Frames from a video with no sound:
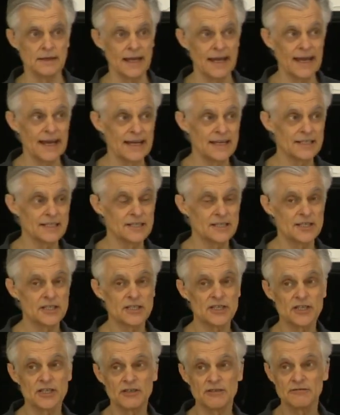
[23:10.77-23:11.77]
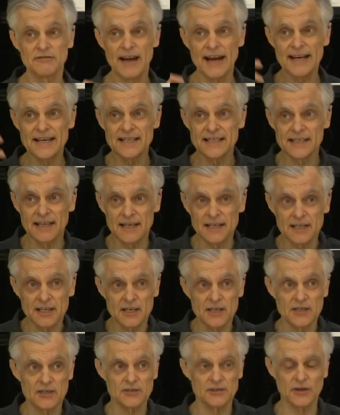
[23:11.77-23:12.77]
is to surrender
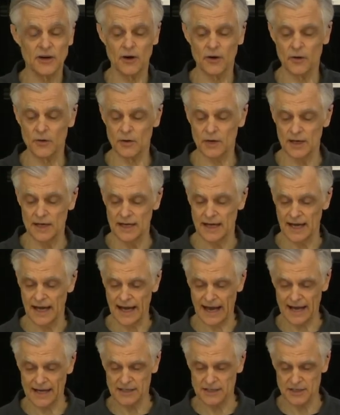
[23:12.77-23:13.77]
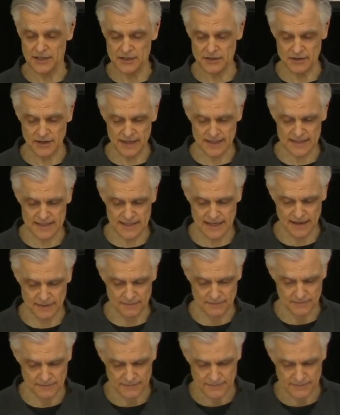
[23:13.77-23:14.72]
control and to trust Him.